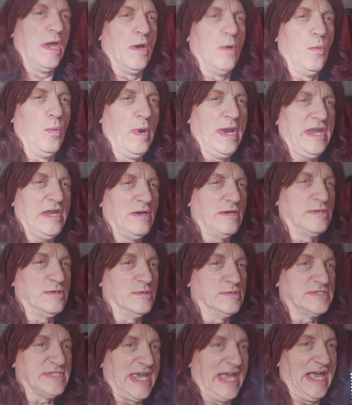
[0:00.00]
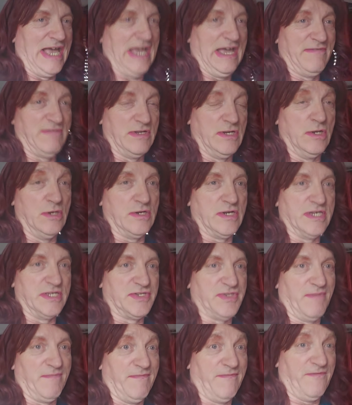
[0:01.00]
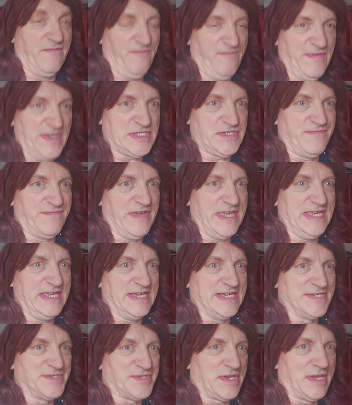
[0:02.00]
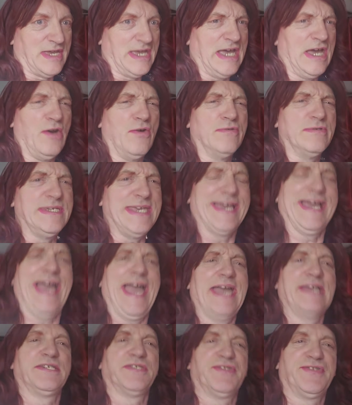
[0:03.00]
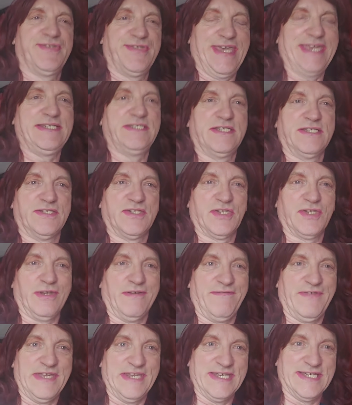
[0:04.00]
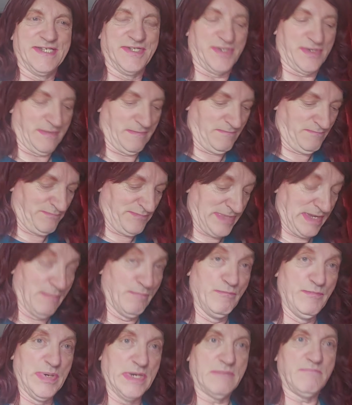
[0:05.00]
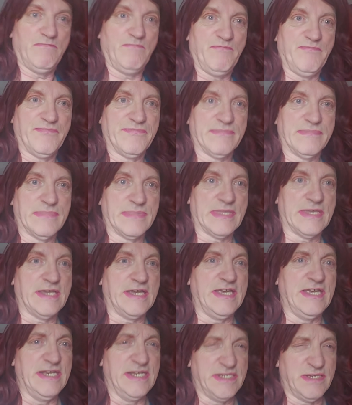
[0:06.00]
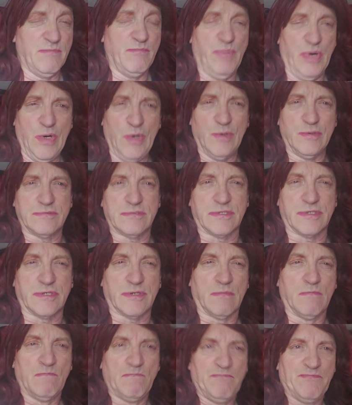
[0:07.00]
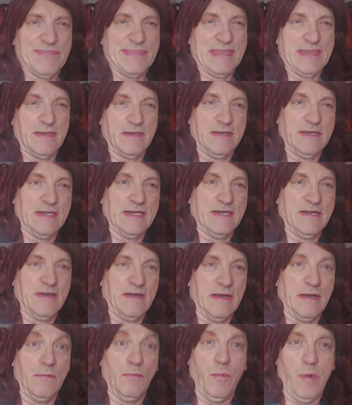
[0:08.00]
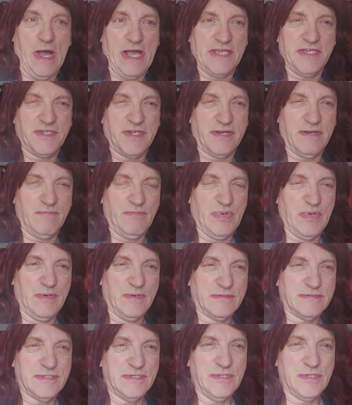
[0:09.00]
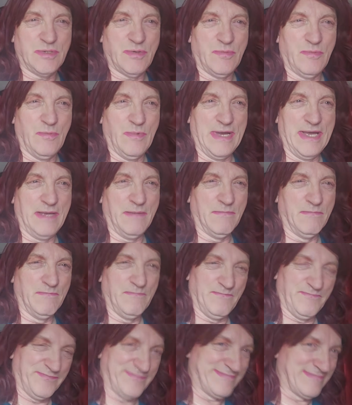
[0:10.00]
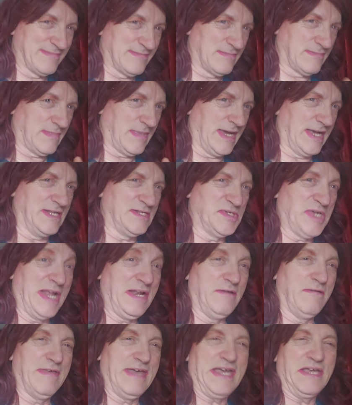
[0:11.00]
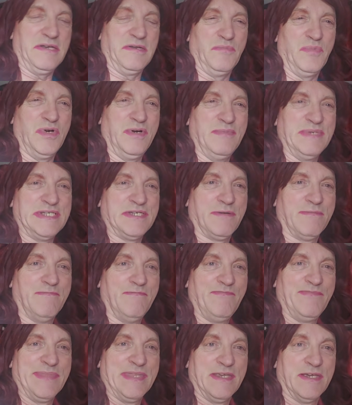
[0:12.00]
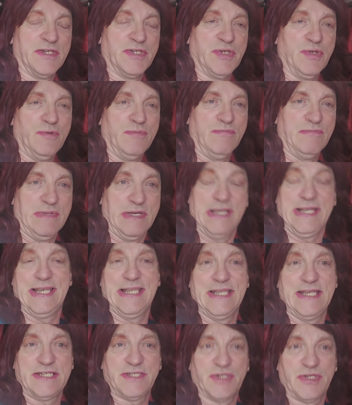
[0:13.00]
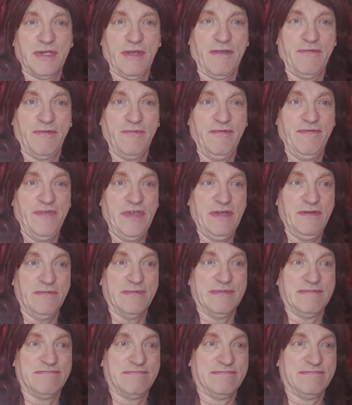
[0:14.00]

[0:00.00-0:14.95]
we are going to have a look at some fish fingers. Oh yeah, exciting stuff it is. But it is important. And why is it important? I'll tell you that in a moment. So let's start the review.